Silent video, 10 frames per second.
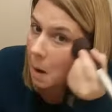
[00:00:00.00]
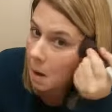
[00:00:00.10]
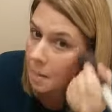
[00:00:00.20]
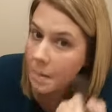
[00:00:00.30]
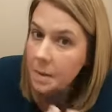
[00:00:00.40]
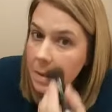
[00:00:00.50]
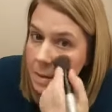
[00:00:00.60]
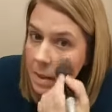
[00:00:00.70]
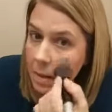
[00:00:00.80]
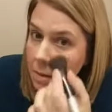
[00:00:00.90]
up,
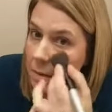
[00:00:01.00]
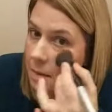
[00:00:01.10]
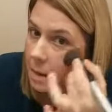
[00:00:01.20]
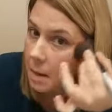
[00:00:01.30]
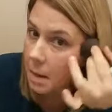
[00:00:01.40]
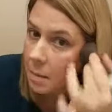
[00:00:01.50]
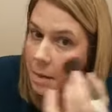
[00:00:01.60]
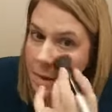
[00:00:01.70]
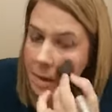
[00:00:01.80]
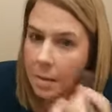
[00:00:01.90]
down, up,
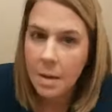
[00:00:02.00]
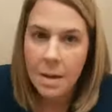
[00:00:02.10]
down.